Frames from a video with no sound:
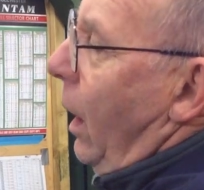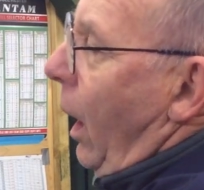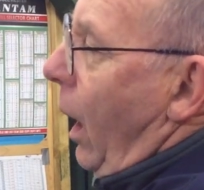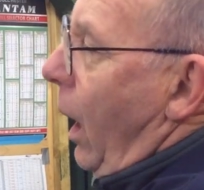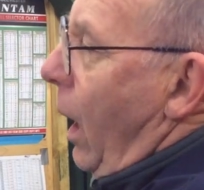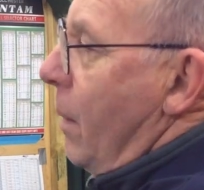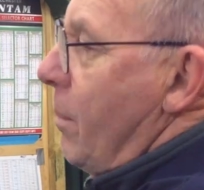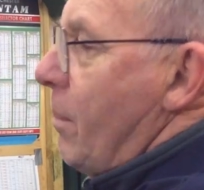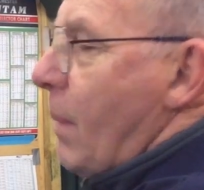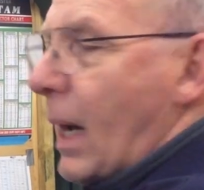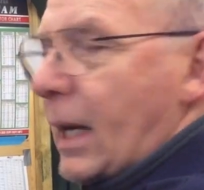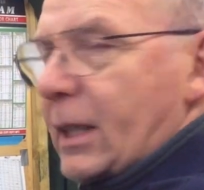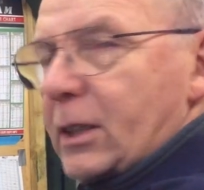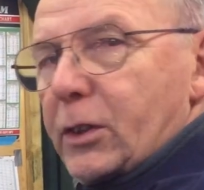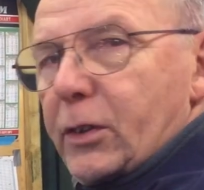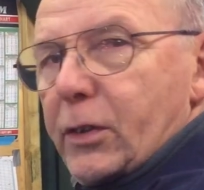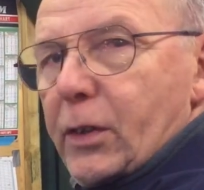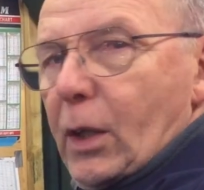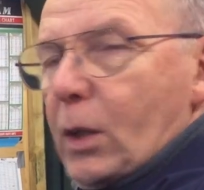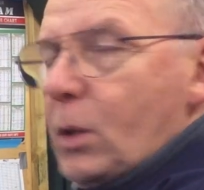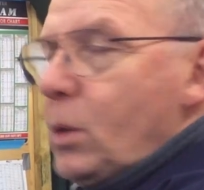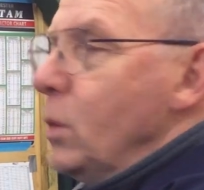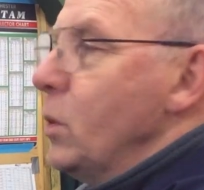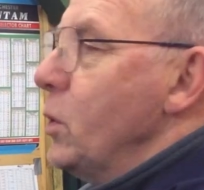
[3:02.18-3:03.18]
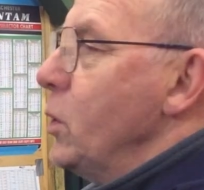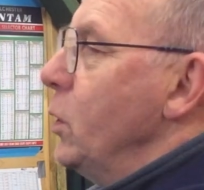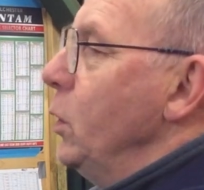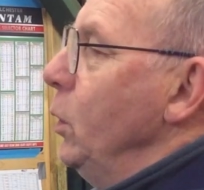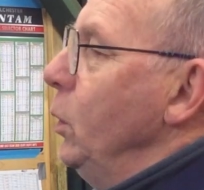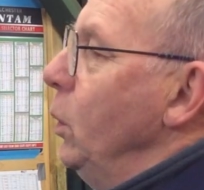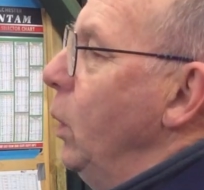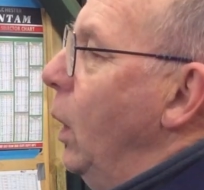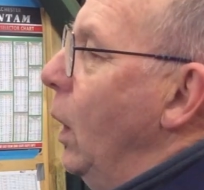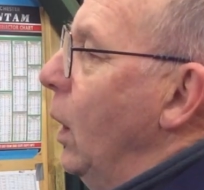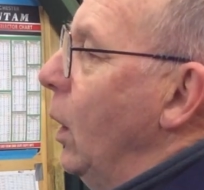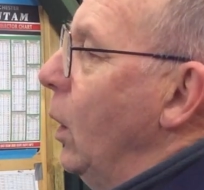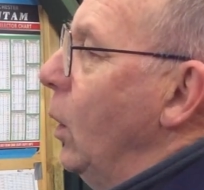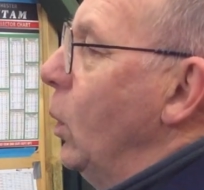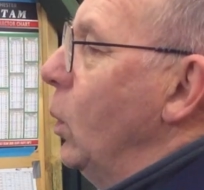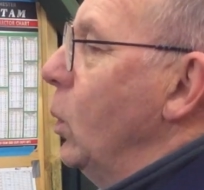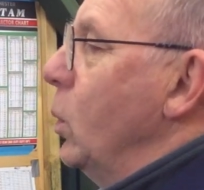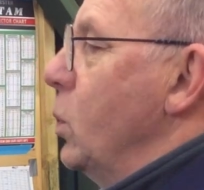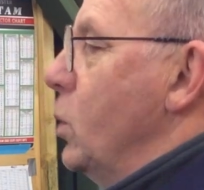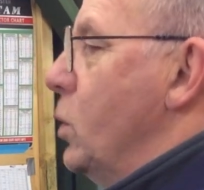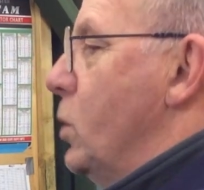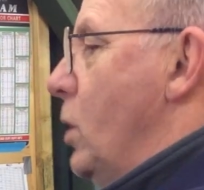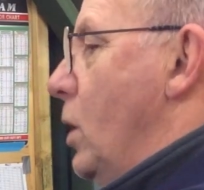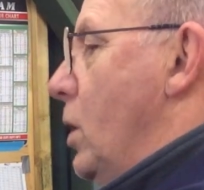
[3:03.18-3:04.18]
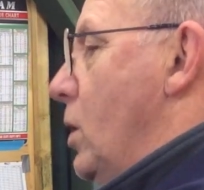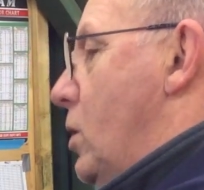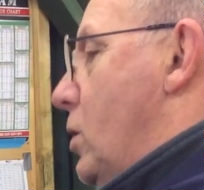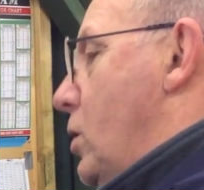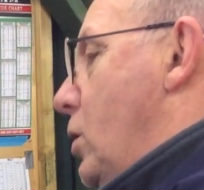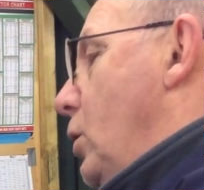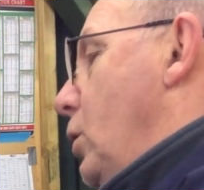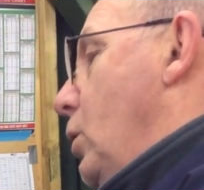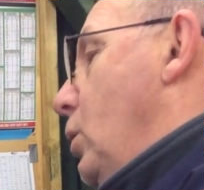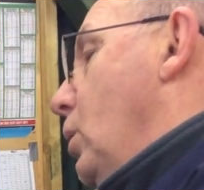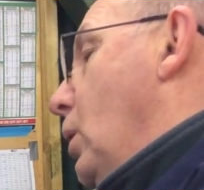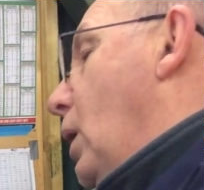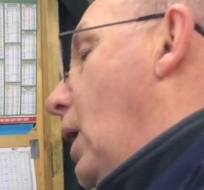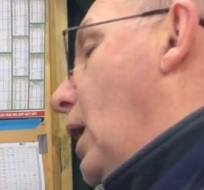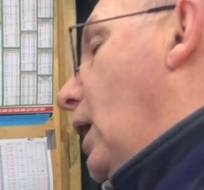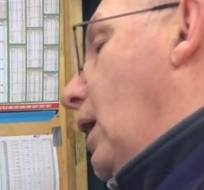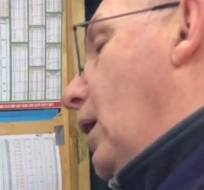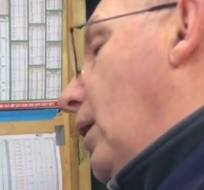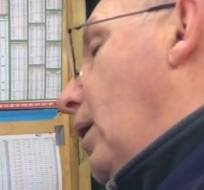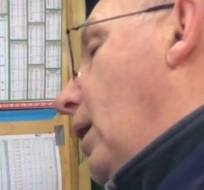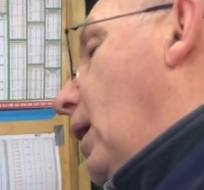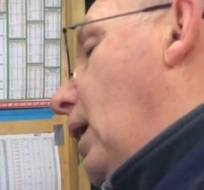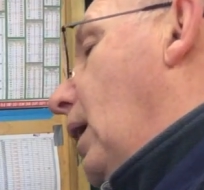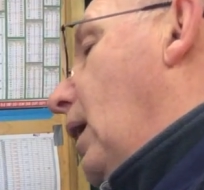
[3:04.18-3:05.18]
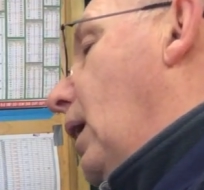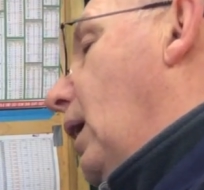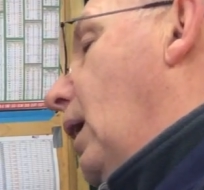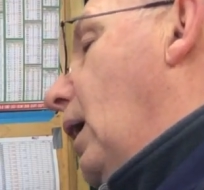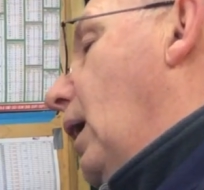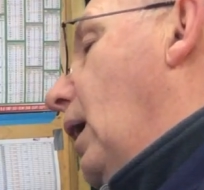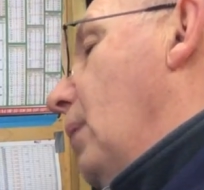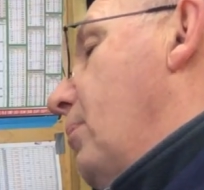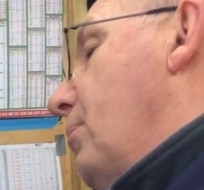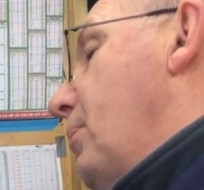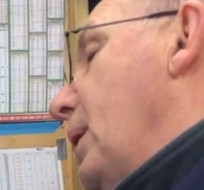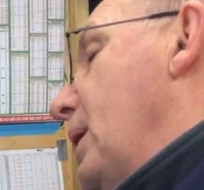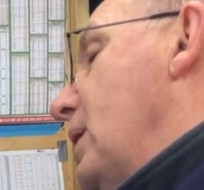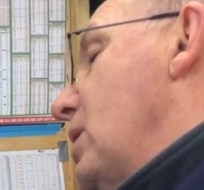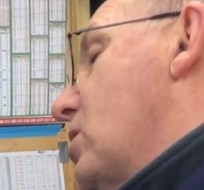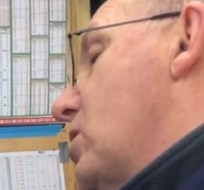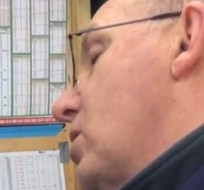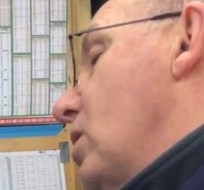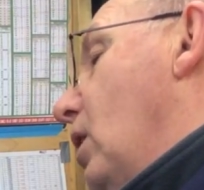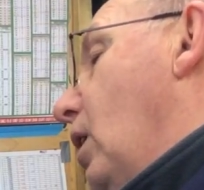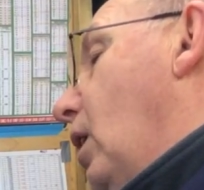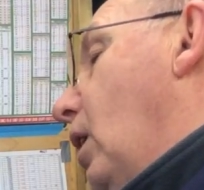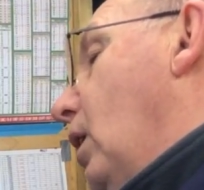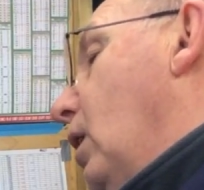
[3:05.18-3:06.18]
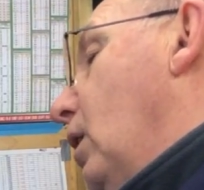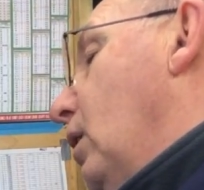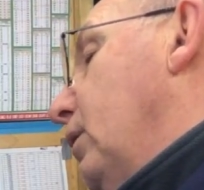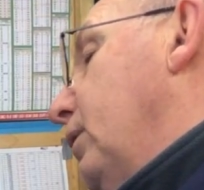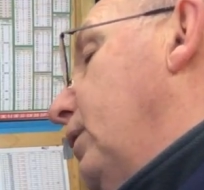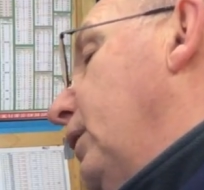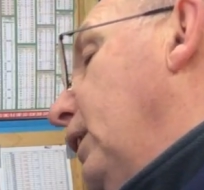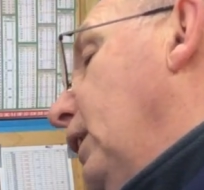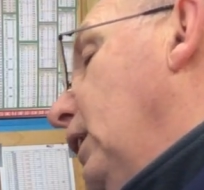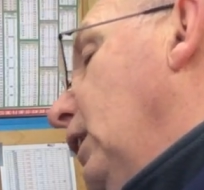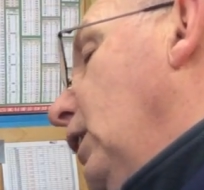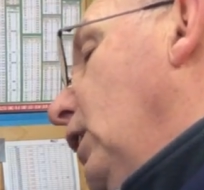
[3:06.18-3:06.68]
I matched those 2 holes to a piece of